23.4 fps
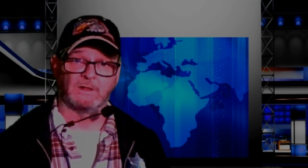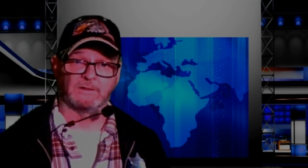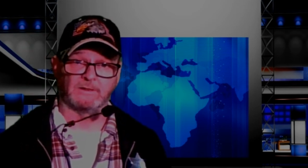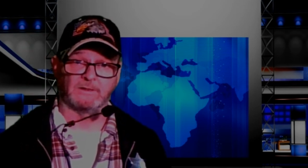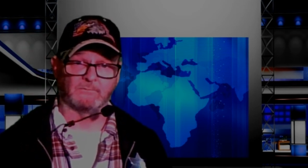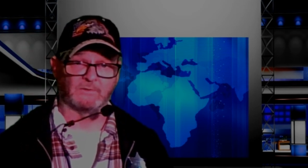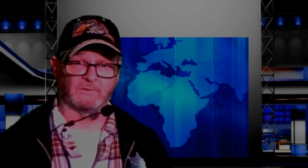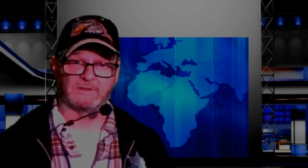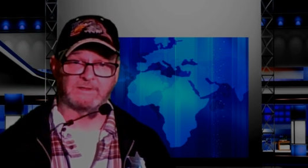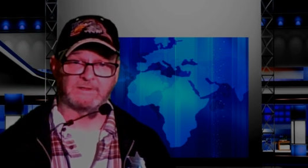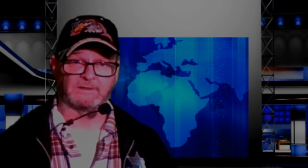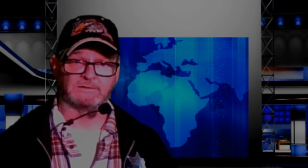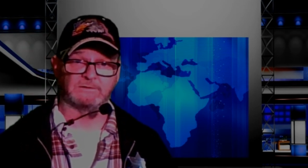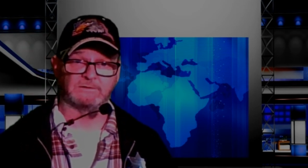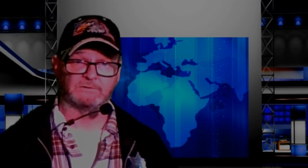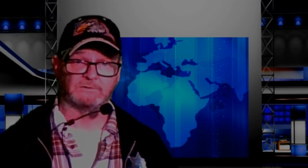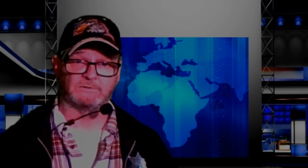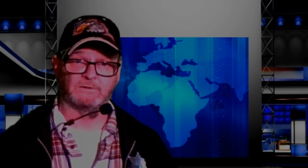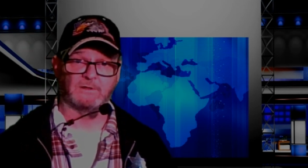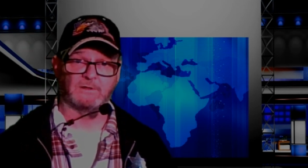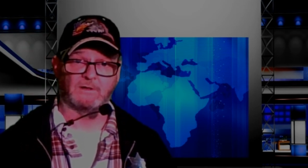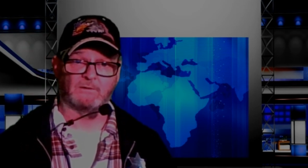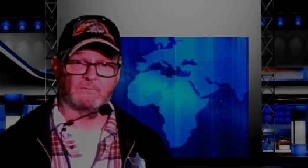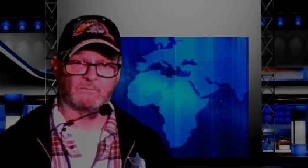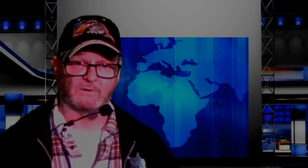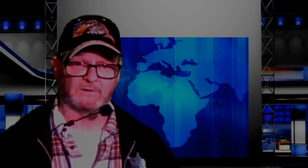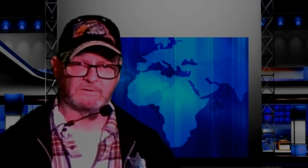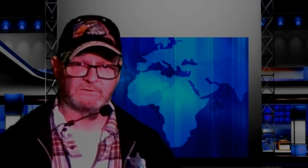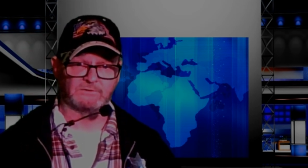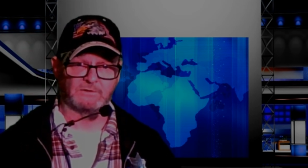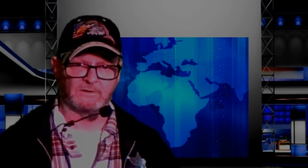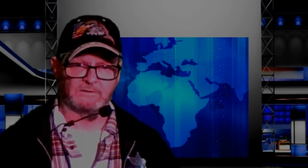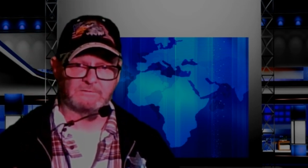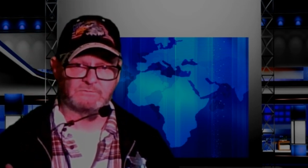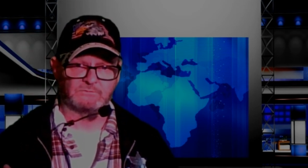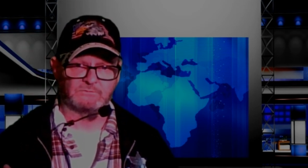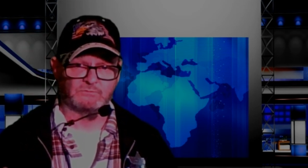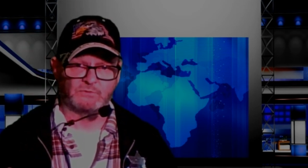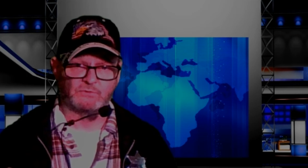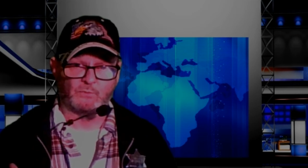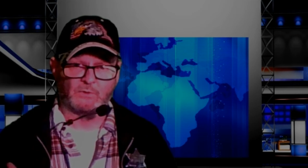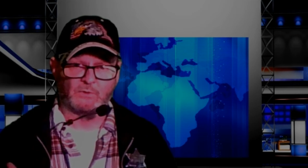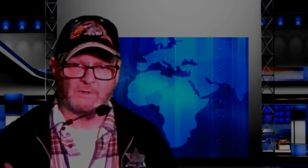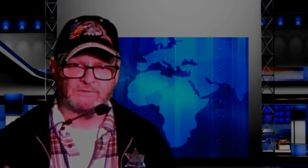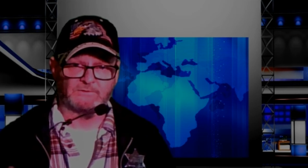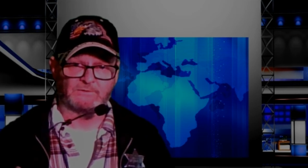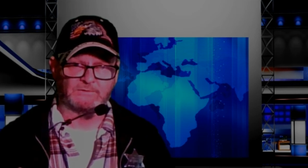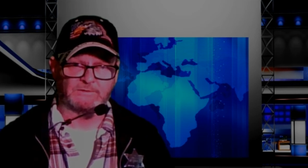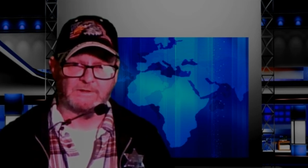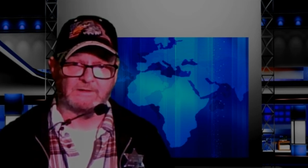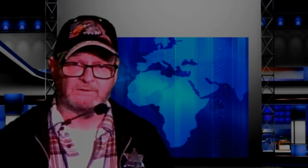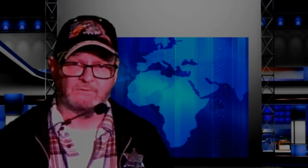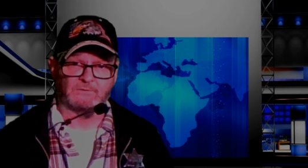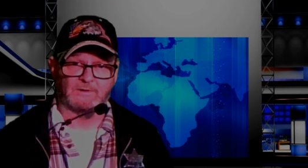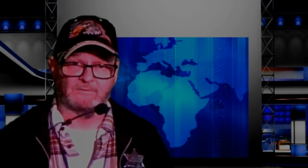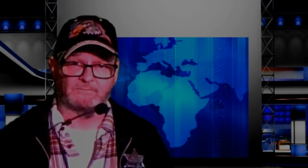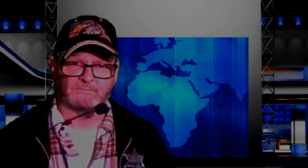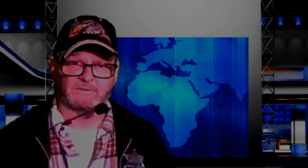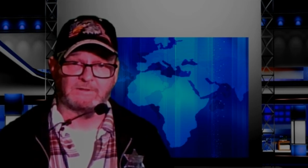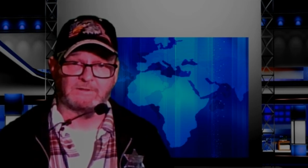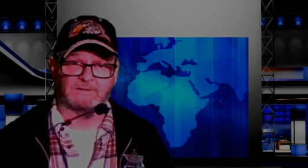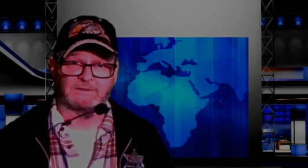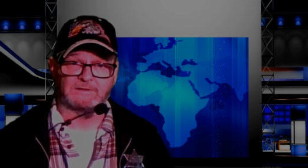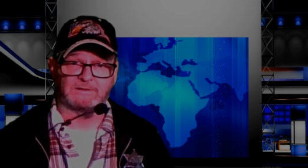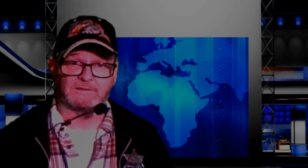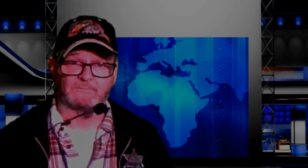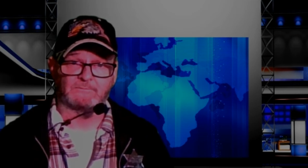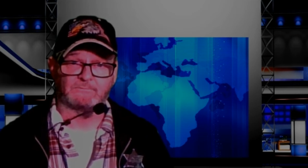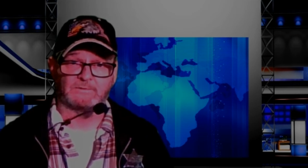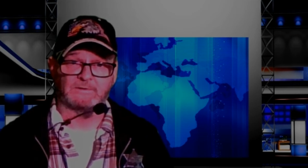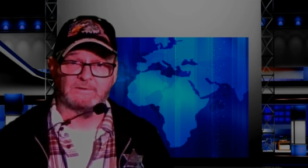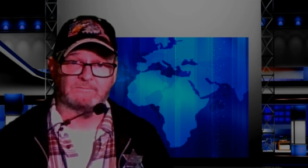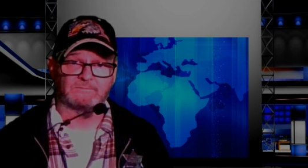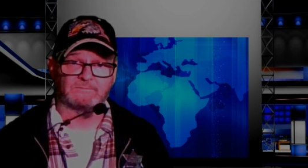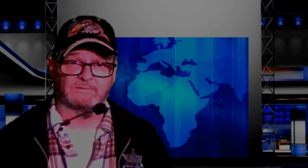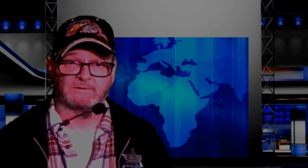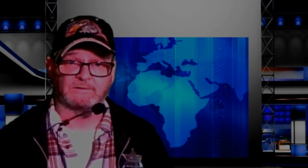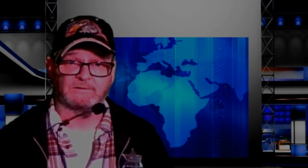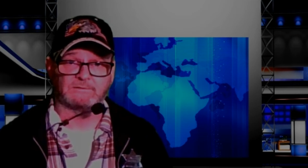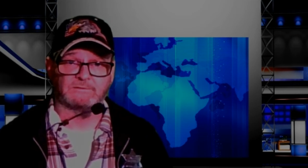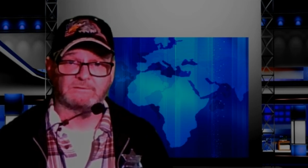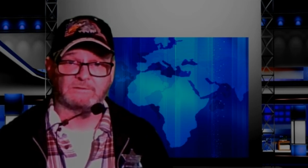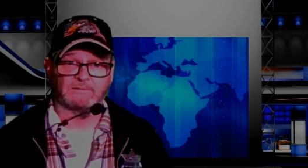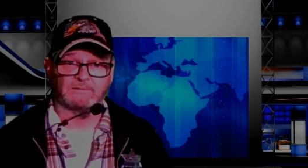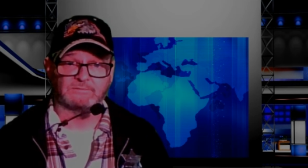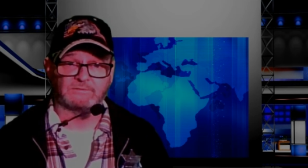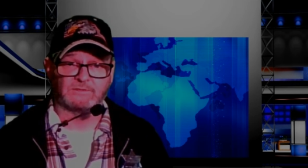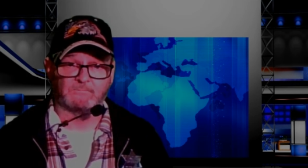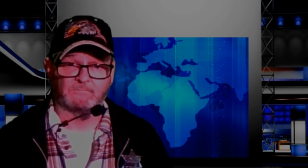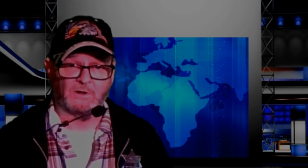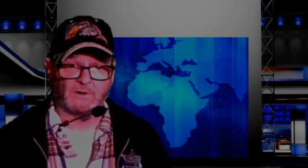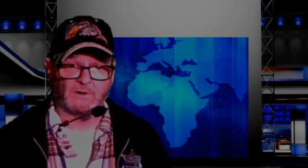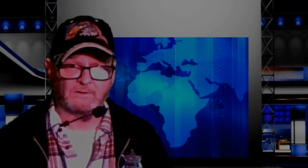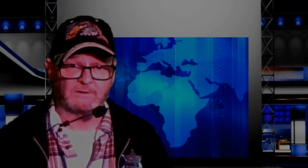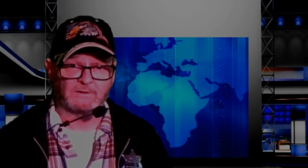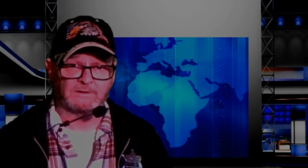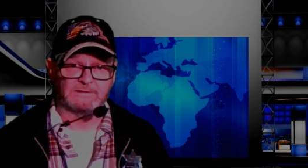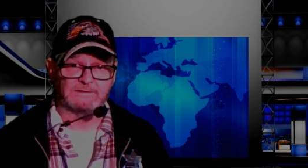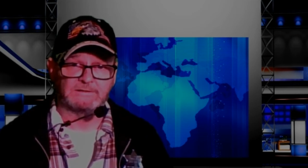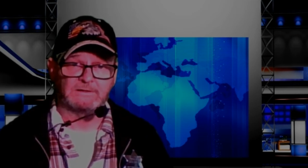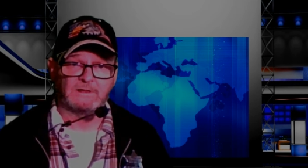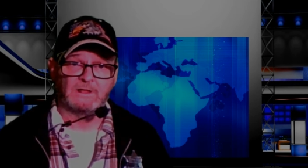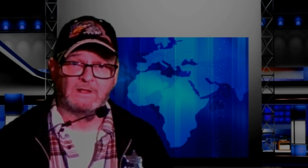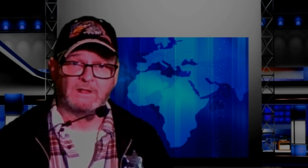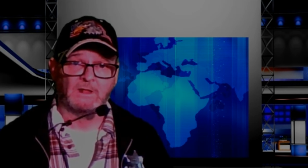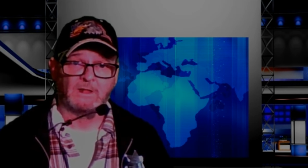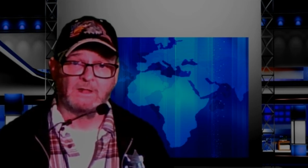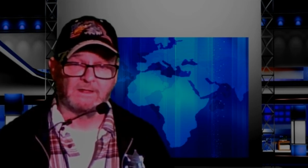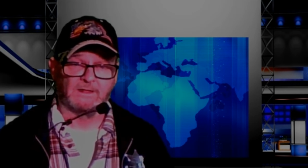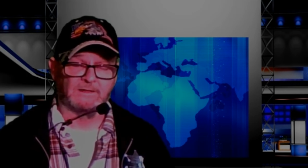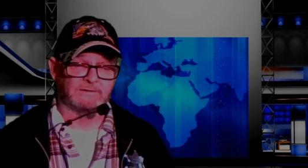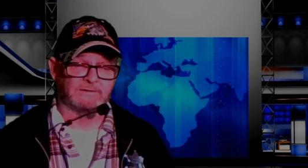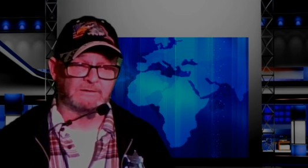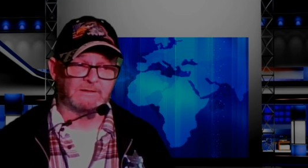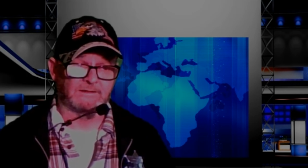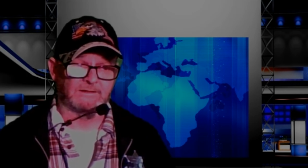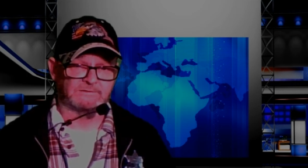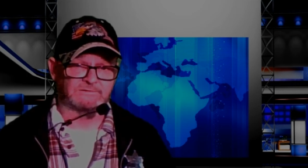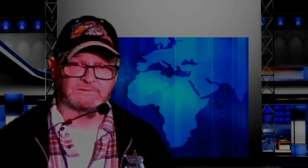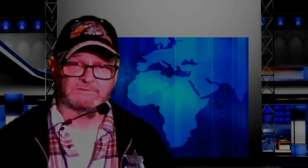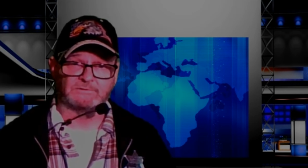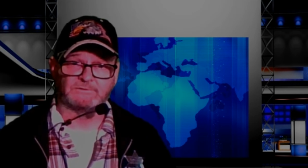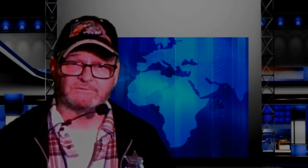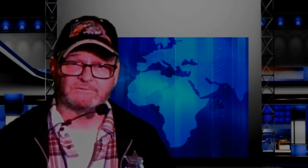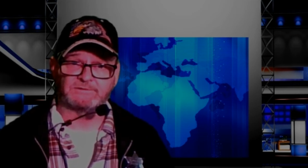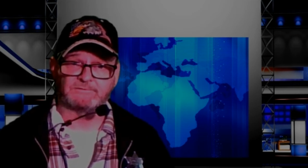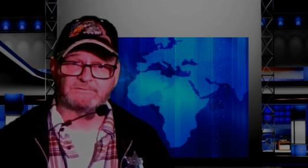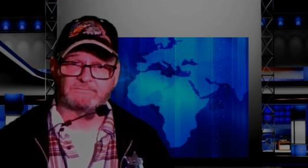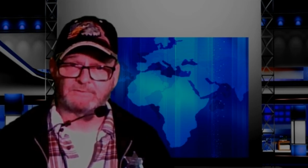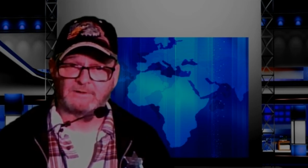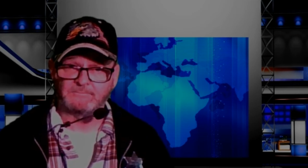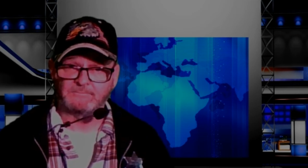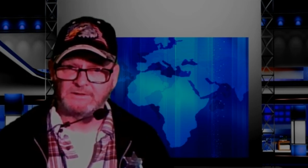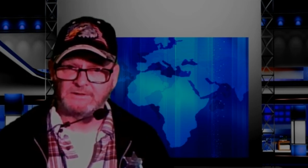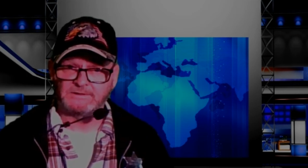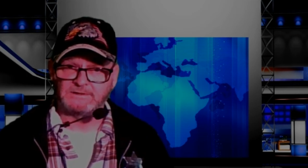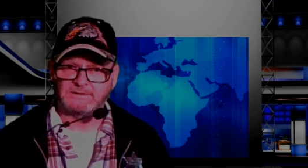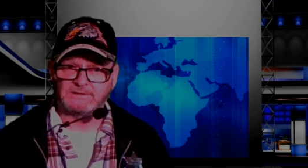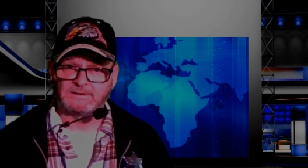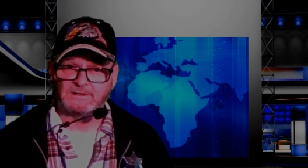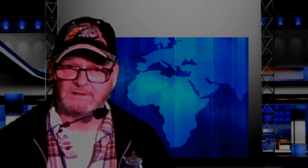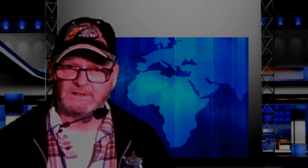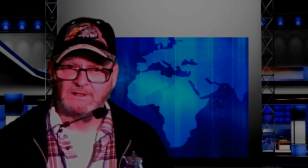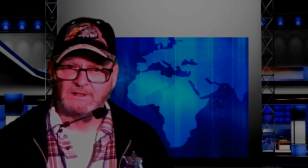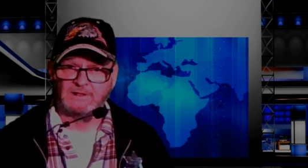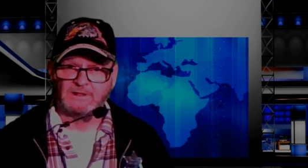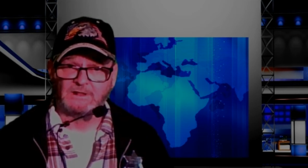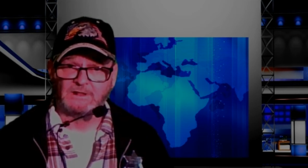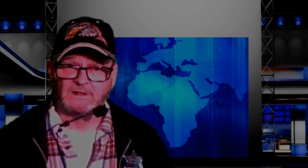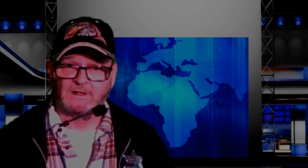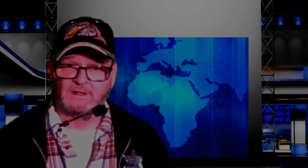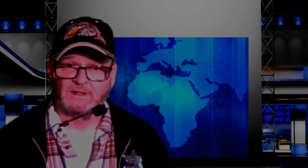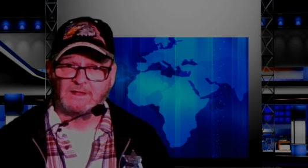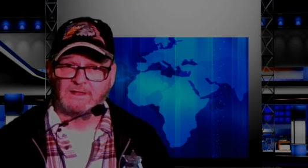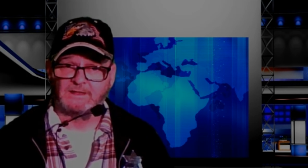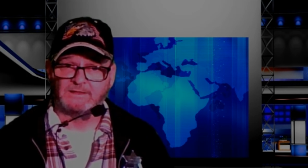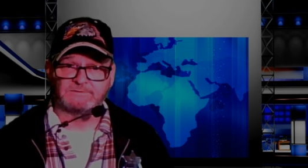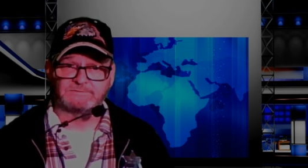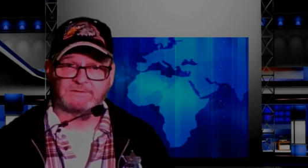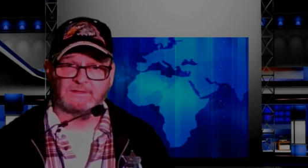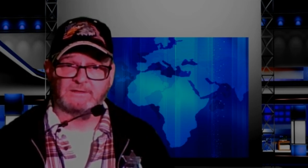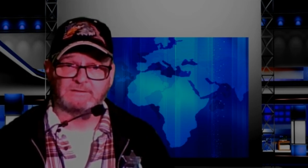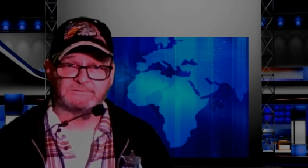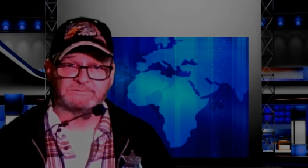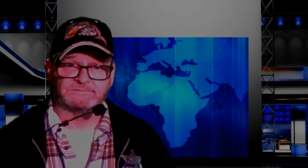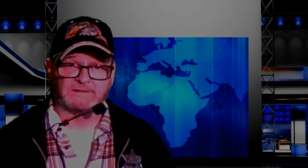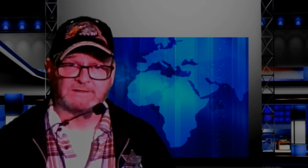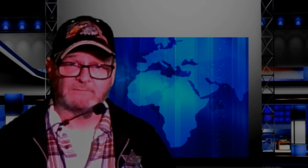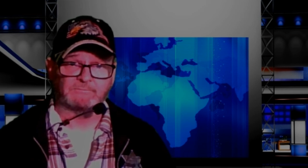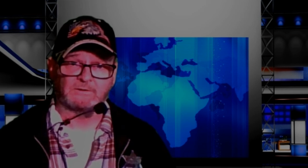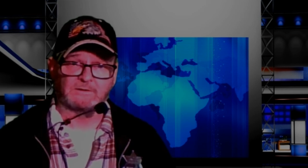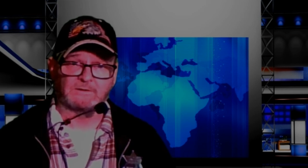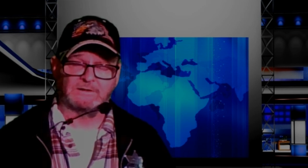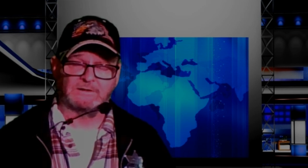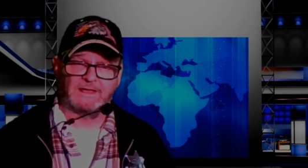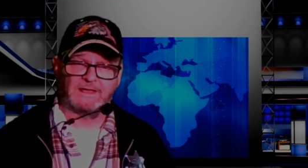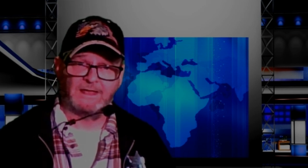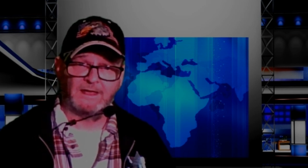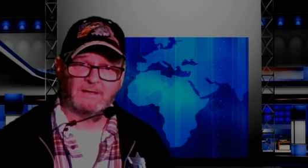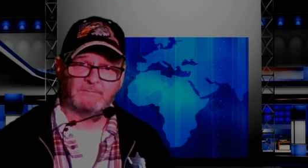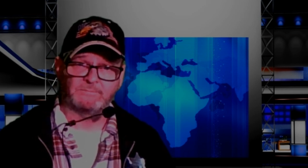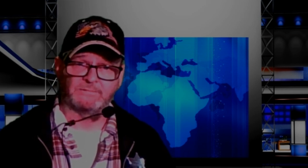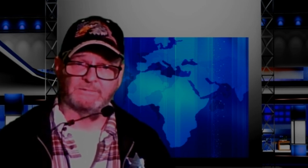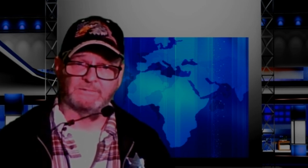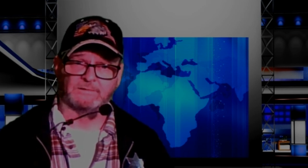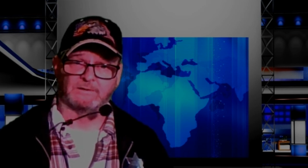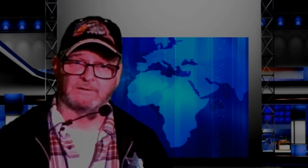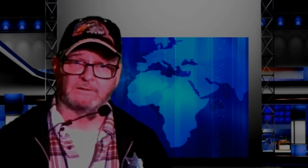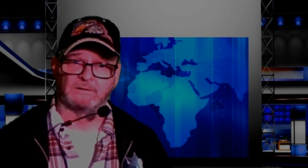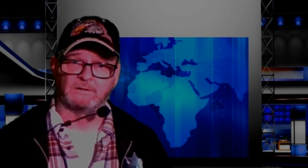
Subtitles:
And we can, whether or not you're ever going to get rid of the bargain and exclusive remedy is never going to happen.